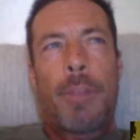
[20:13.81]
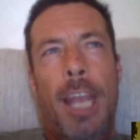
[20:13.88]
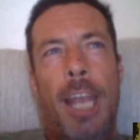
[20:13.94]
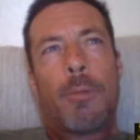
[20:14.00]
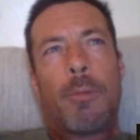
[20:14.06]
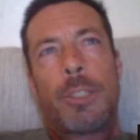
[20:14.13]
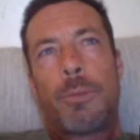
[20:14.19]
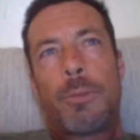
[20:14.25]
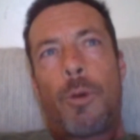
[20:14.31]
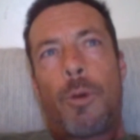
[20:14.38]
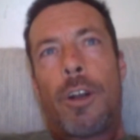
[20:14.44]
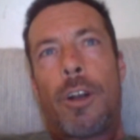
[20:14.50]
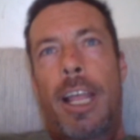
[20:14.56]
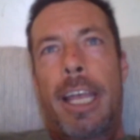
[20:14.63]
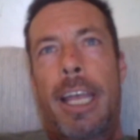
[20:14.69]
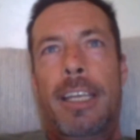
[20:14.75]
then it was
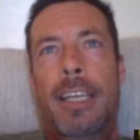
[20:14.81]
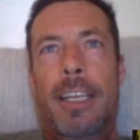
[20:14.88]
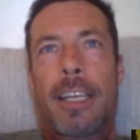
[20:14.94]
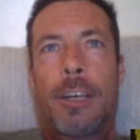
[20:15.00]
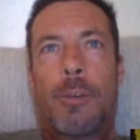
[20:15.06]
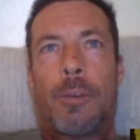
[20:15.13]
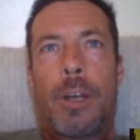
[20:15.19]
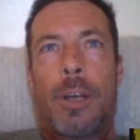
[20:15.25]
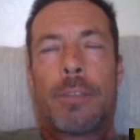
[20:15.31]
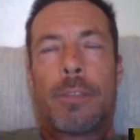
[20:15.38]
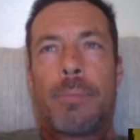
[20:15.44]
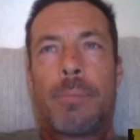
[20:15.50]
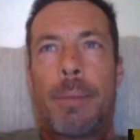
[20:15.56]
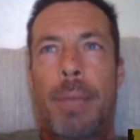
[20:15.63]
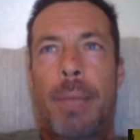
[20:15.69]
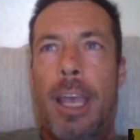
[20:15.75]
more like, well,
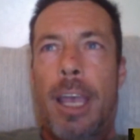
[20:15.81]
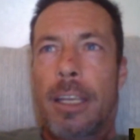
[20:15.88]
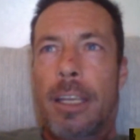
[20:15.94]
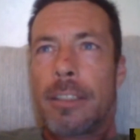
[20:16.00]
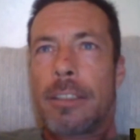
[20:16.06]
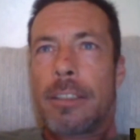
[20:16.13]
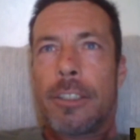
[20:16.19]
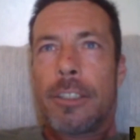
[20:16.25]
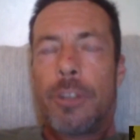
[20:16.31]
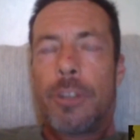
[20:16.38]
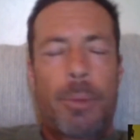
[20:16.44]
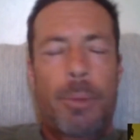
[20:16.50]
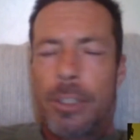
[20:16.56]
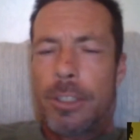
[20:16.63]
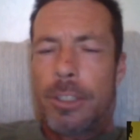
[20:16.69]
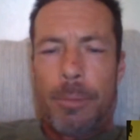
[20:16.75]
maybe I can
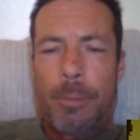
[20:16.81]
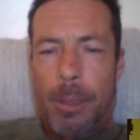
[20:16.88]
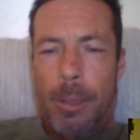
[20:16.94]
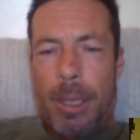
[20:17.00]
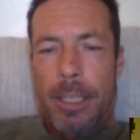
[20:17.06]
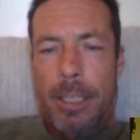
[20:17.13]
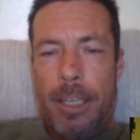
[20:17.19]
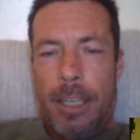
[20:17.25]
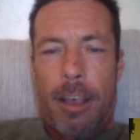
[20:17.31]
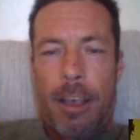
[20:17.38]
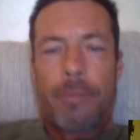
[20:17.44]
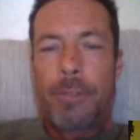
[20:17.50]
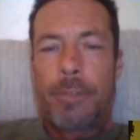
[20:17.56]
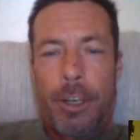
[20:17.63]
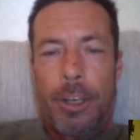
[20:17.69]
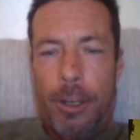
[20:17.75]
contribute something
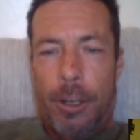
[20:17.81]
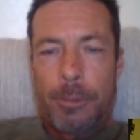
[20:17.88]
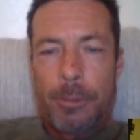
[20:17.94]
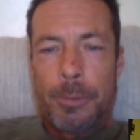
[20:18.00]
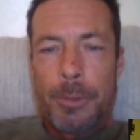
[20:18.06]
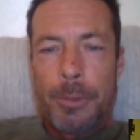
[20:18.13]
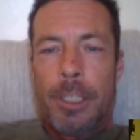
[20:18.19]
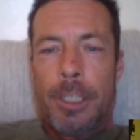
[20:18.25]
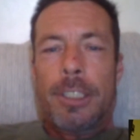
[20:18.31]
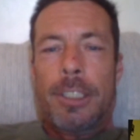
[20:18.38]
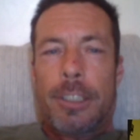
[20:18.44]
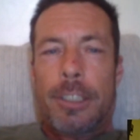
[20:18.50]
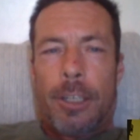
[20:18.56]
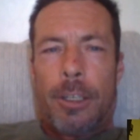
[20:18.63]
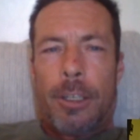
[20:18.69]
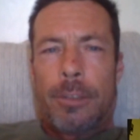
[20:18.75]
myself.
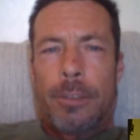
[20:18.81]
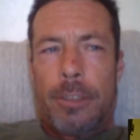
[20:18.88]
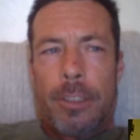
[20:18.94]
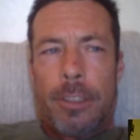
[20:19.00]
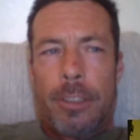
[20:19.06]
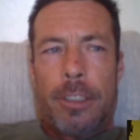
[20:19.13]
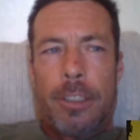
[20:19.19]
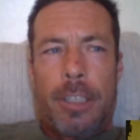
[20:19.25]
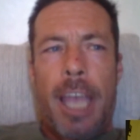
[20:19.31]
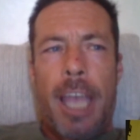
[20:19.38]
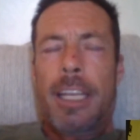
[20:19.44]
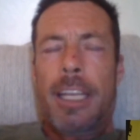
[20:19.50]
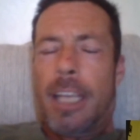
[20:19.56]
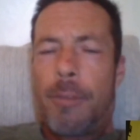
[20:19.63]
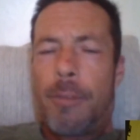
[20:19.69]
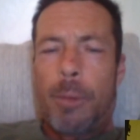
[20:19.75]
So kind
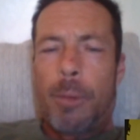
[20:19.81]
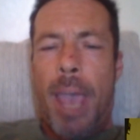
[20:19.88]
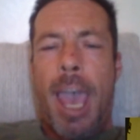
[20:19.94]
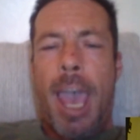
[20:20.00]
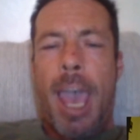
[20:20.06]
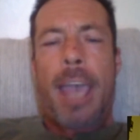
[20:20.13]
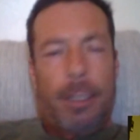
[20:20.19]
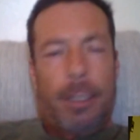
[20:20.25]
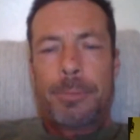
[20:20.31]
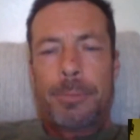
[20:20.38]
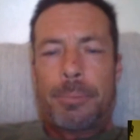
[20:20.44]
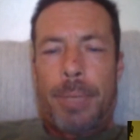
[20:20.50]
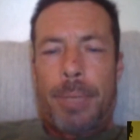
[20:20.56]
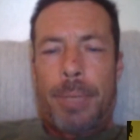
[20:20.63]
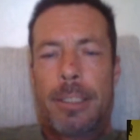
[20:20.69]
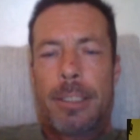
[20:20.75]
of giving back,
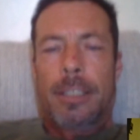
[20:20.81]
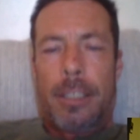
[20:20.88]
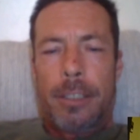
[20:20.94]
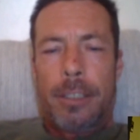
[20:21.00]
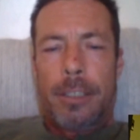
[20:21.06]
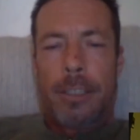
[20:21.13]
basically.